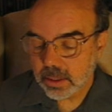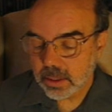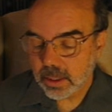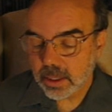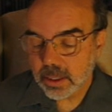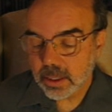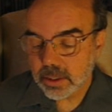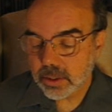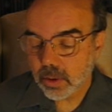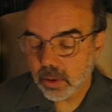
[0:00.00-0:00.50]

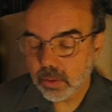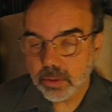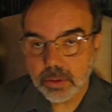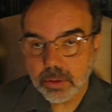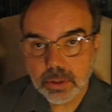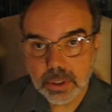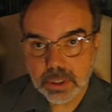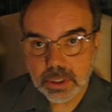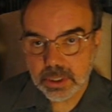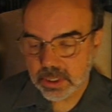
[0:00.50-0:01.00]
Then he told
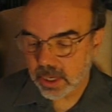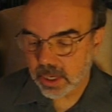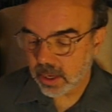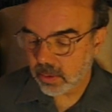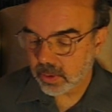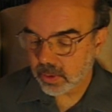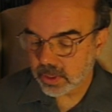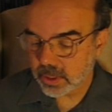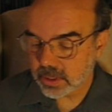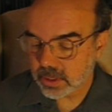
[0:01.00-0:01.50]
her to
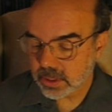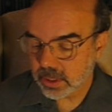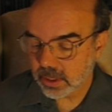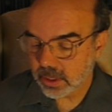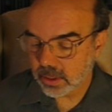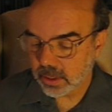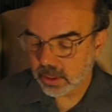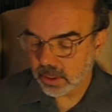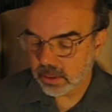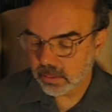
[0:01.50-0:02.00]
stare at the
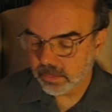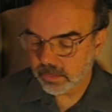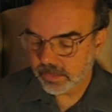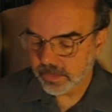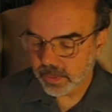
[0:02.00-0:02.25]
ceiling.